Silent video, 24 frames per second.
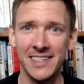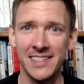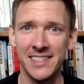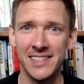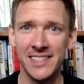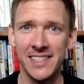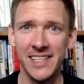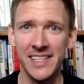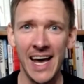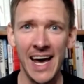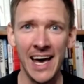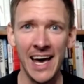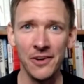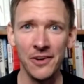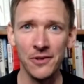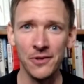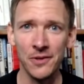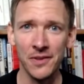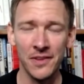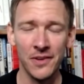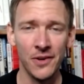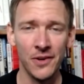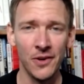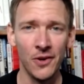
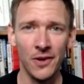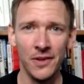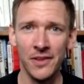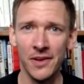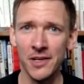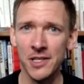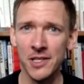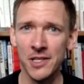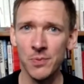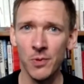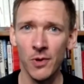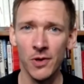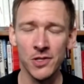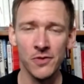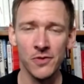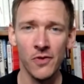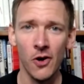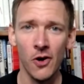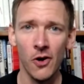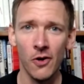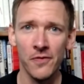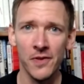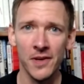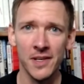Seattle, their their
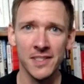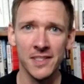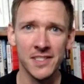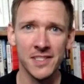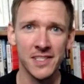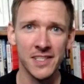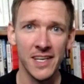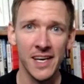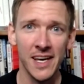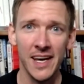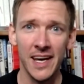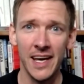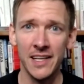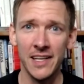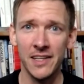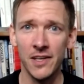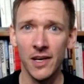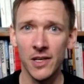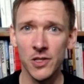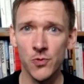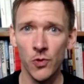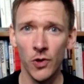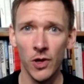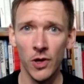explosive offense,
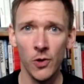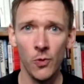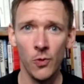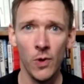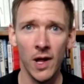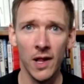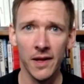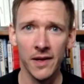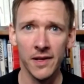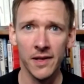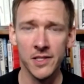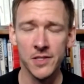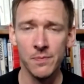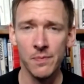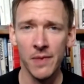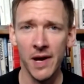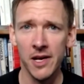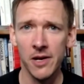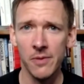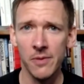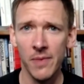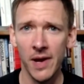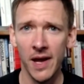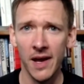it does really well against
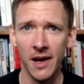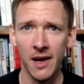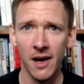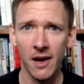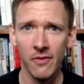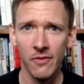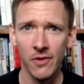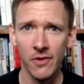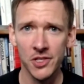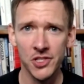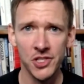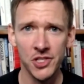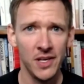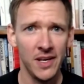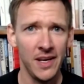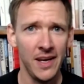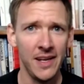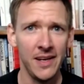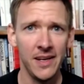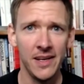man-to-man -man coverage.